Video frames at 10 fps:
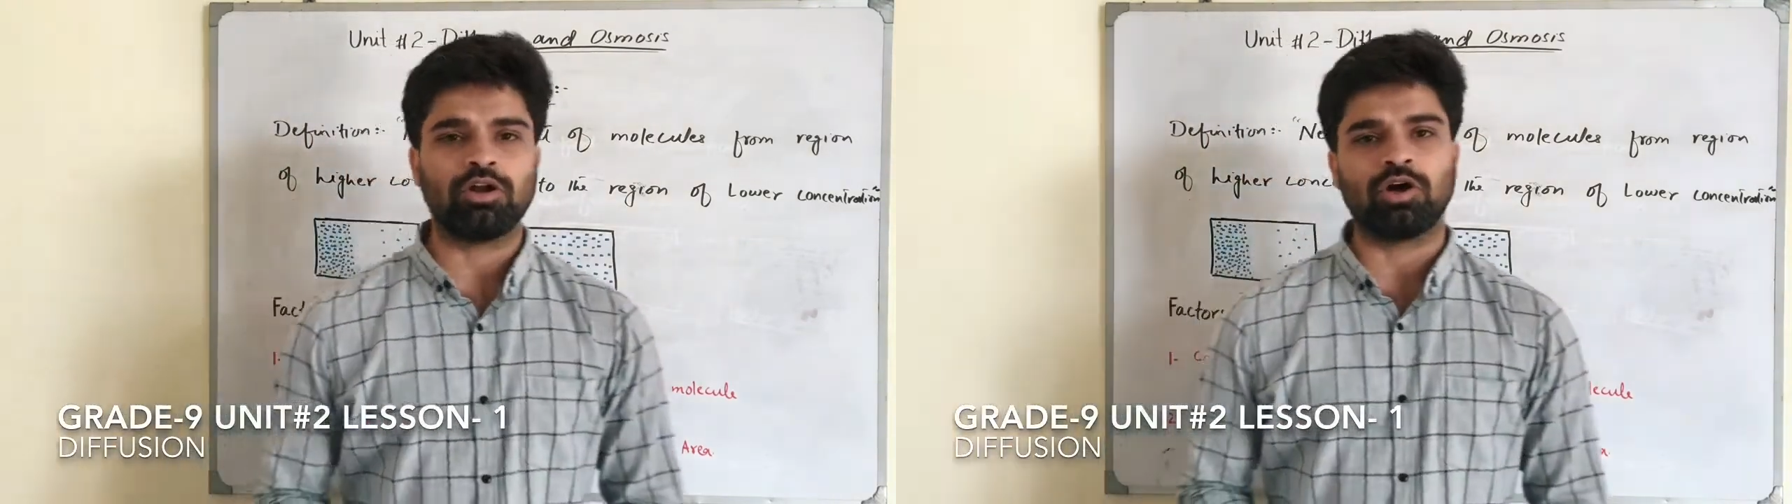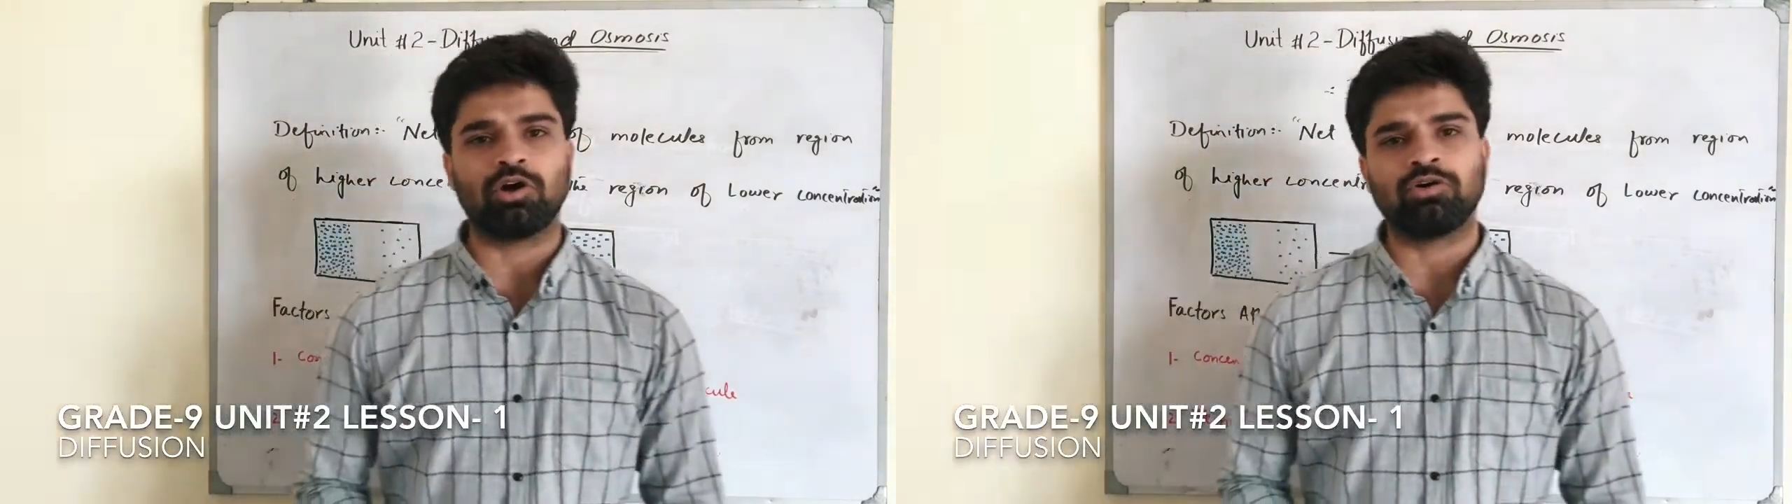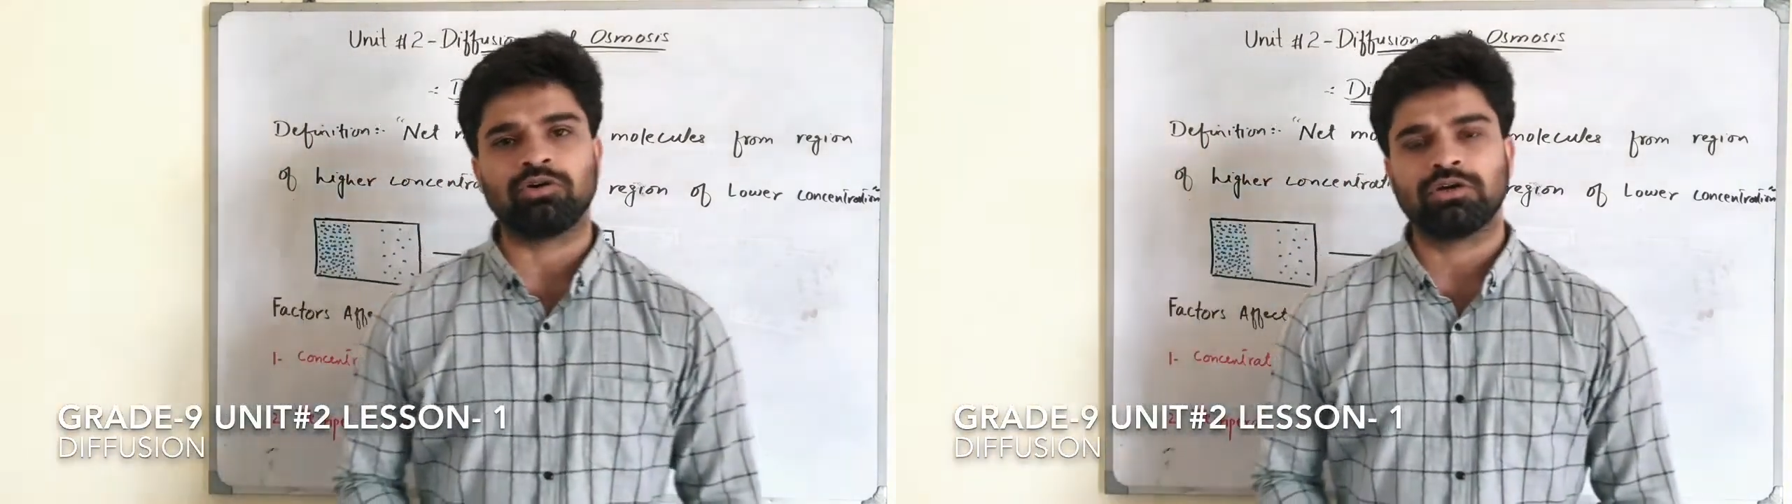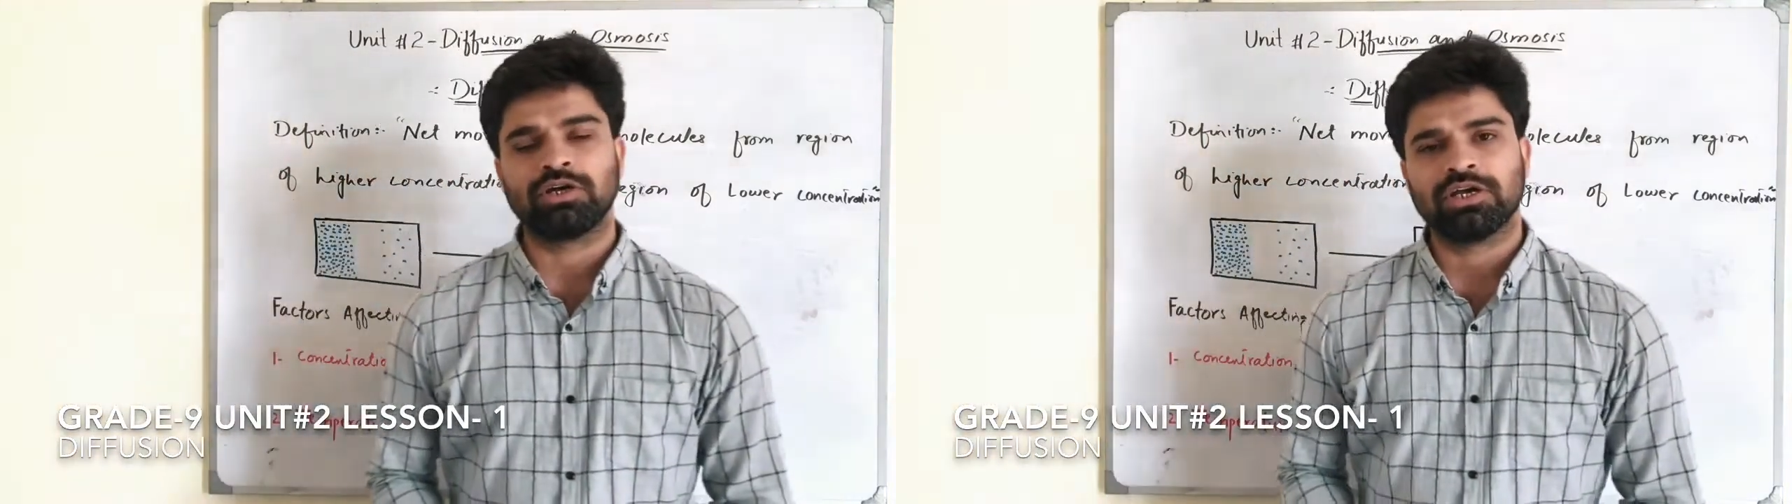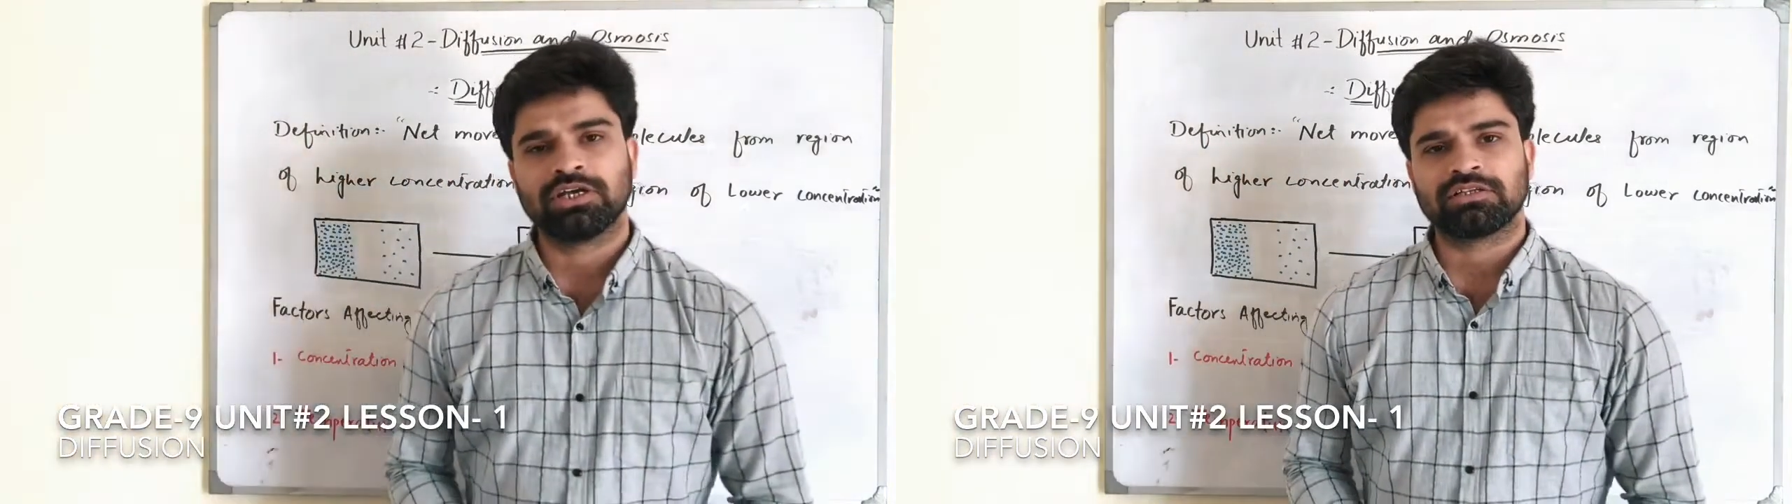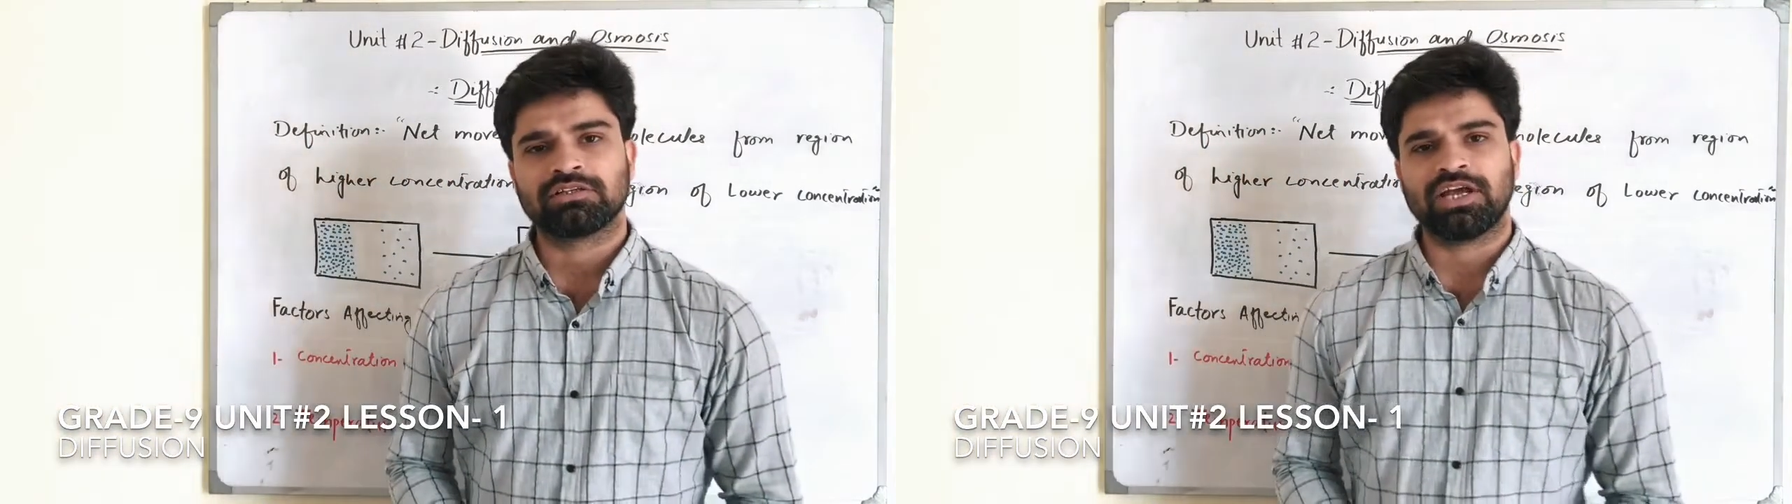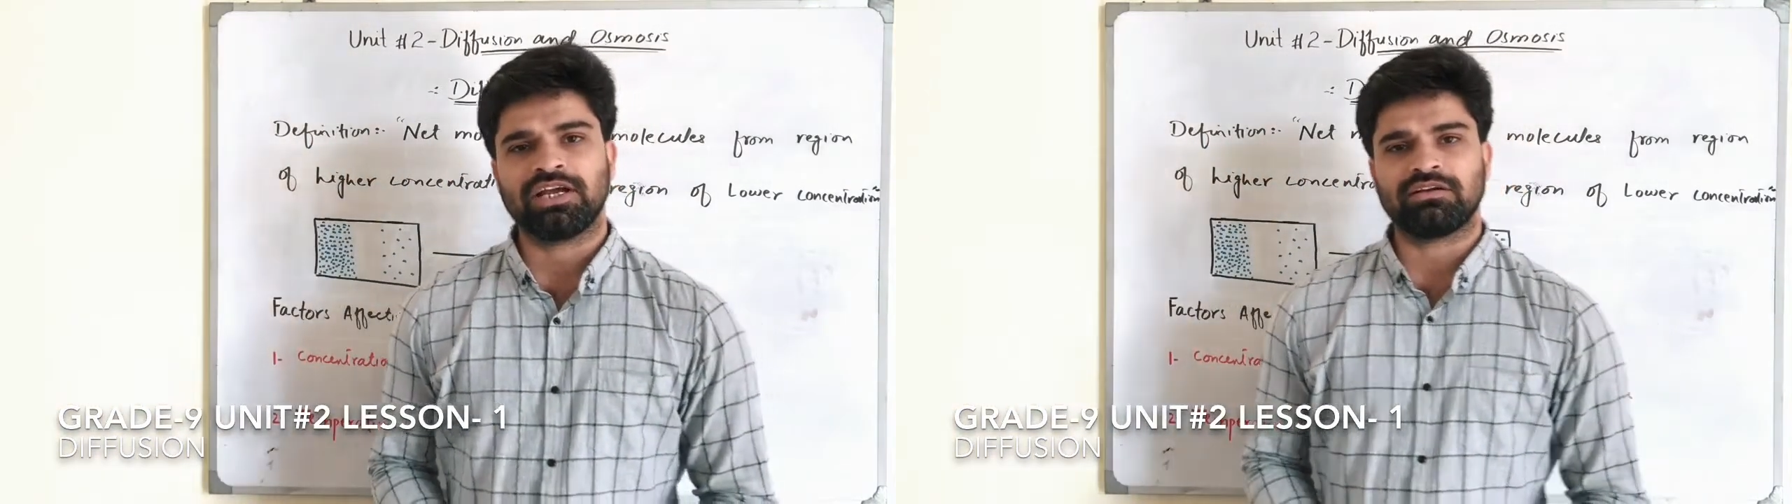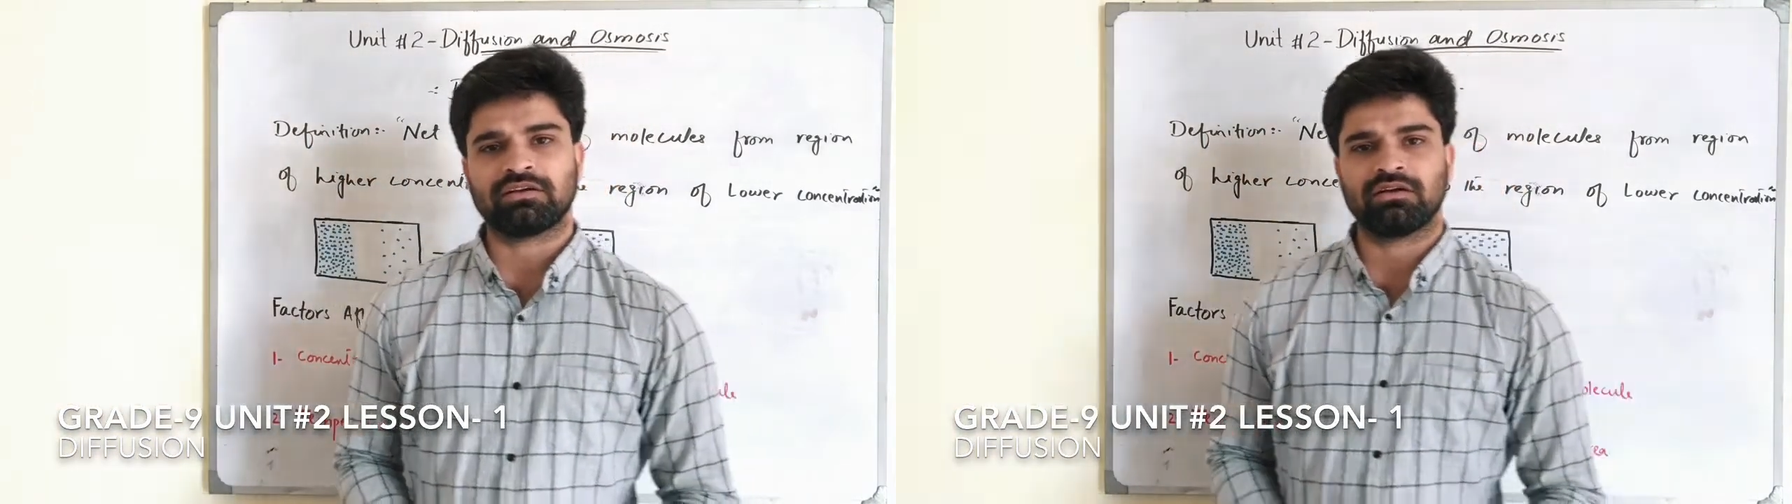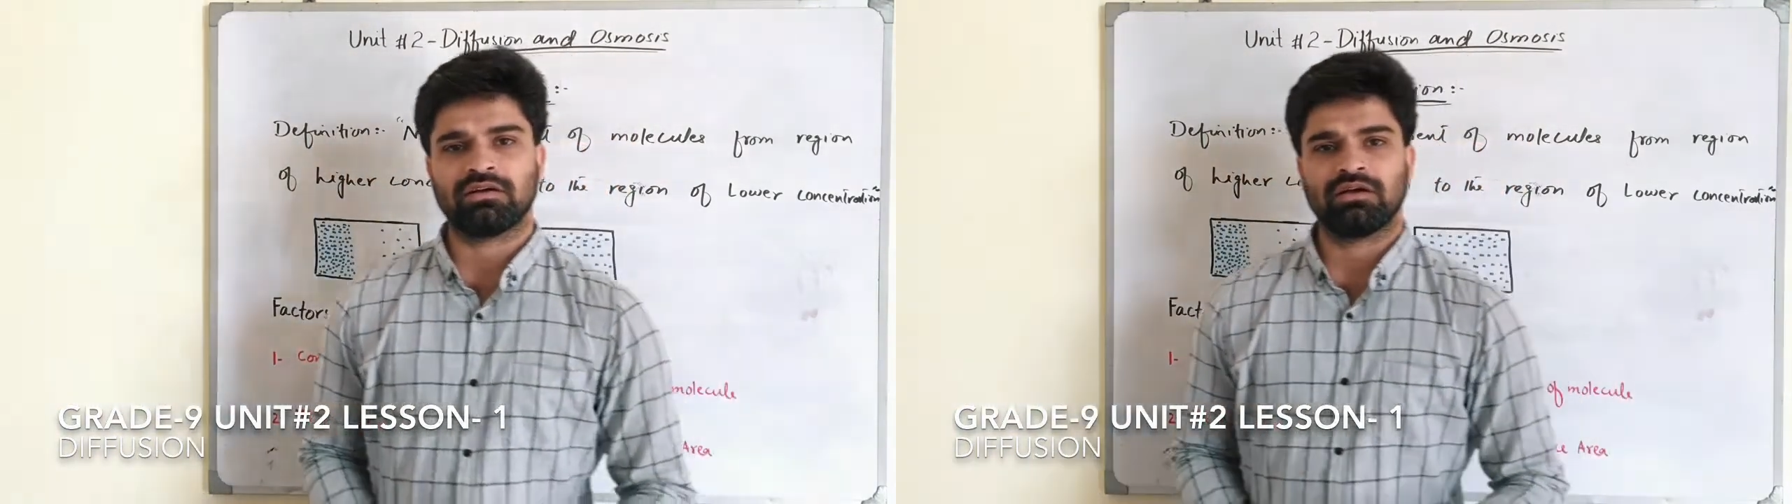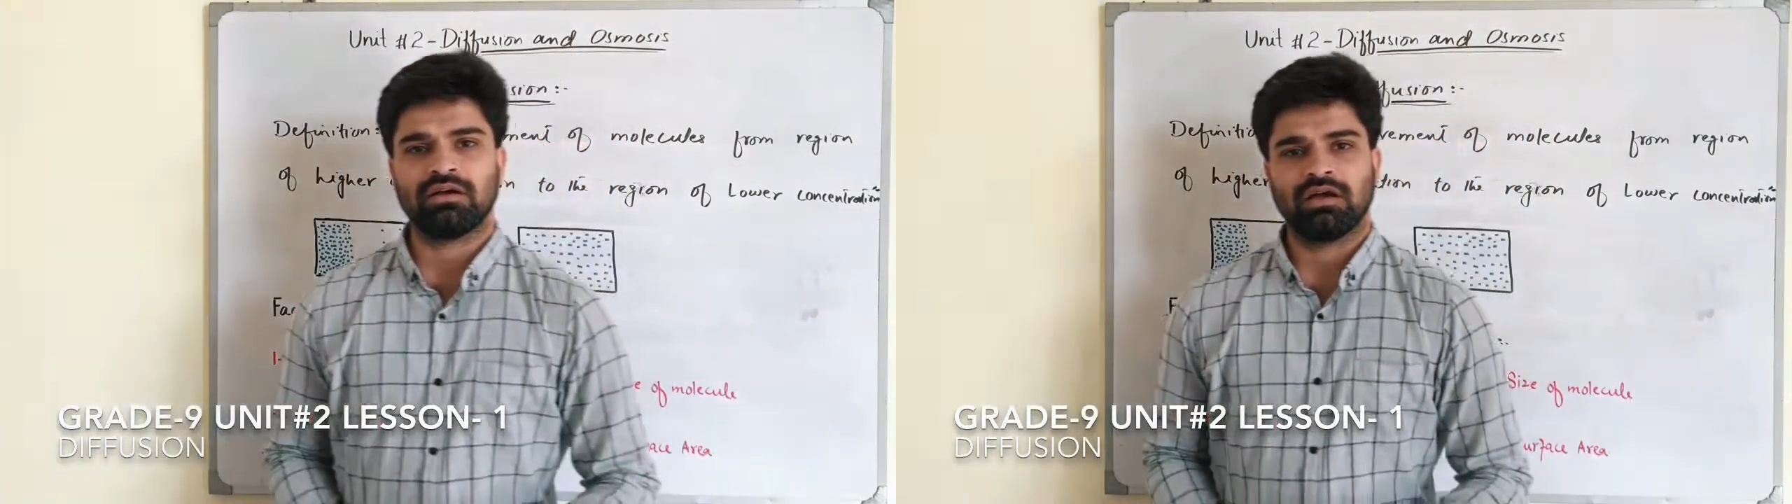know that